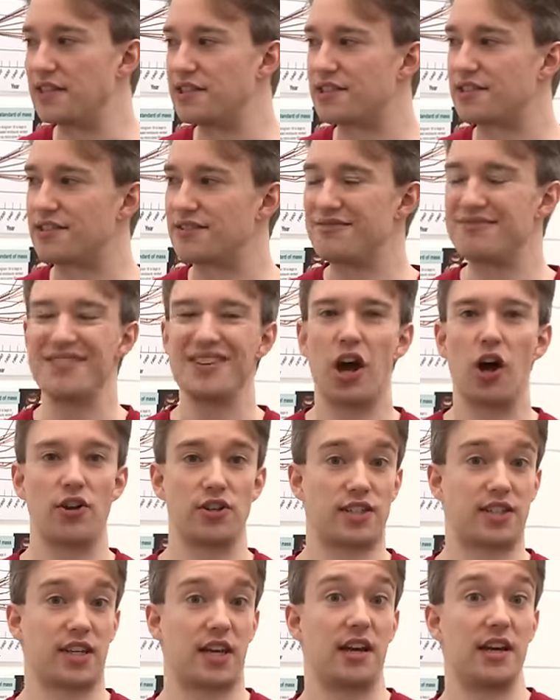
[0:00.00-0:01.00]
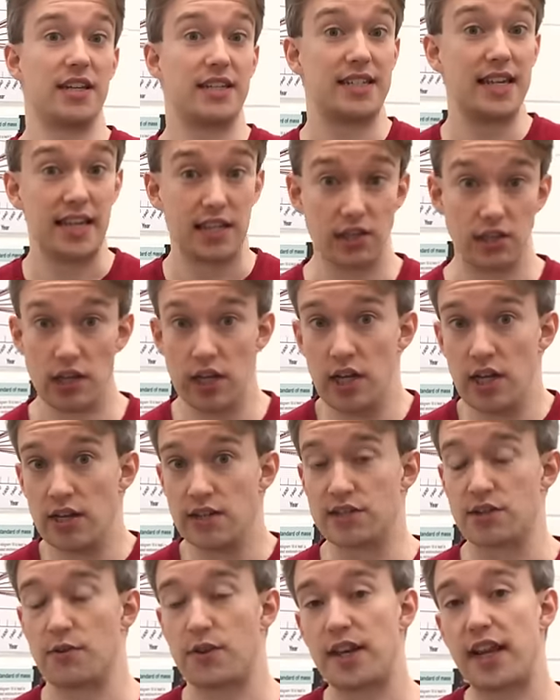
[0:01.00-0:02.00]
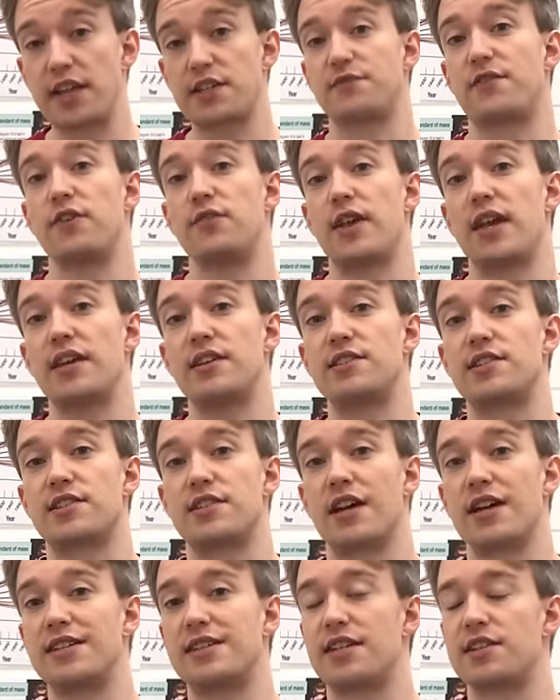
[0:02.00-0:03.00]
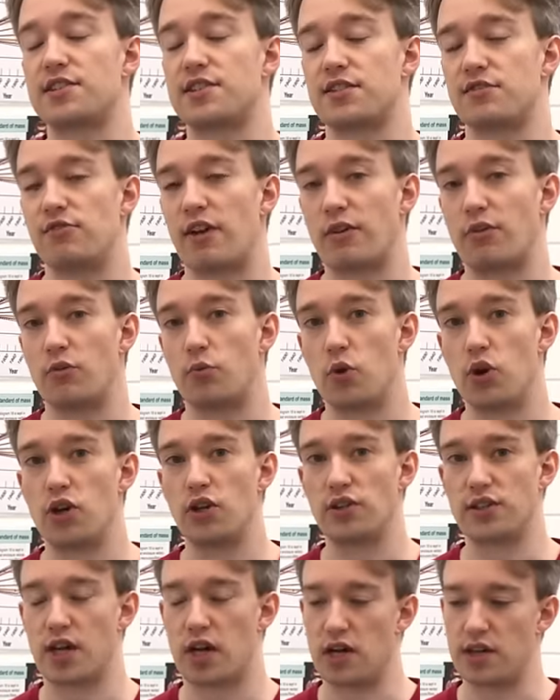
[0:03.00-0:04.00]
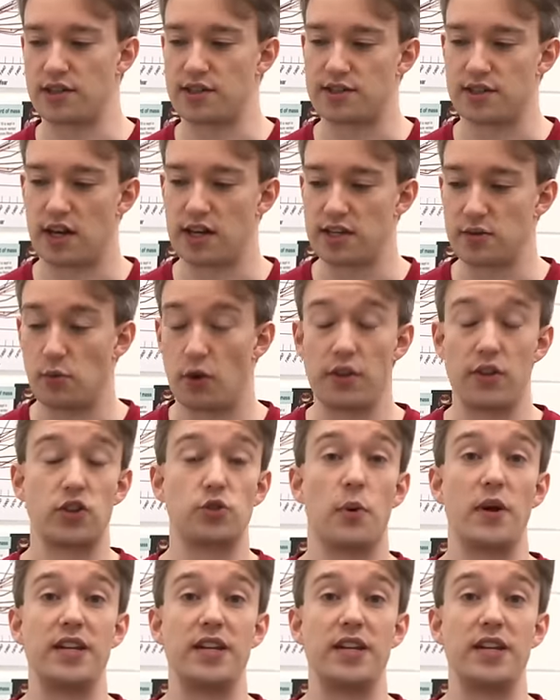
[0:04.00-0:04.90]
is not ideal, so in the next few years, scientists around the world are deciding what the